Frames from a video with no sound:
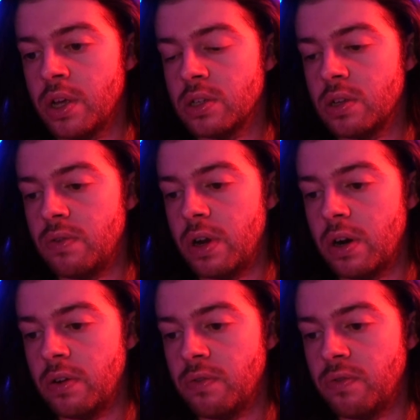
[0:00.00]
severe
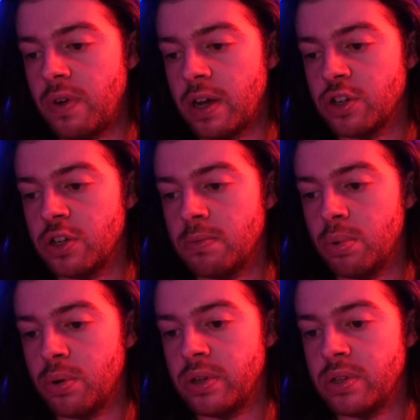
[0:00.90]
infection,
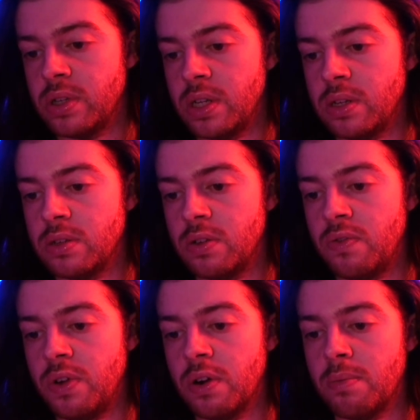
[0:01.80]
poisoning,
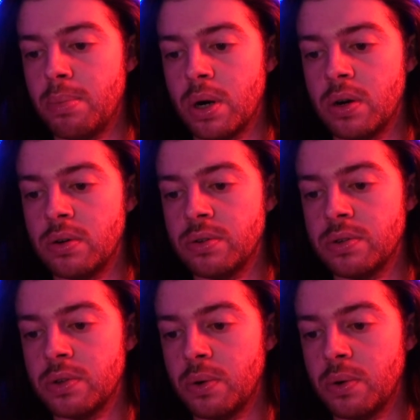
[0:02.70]
severe burns,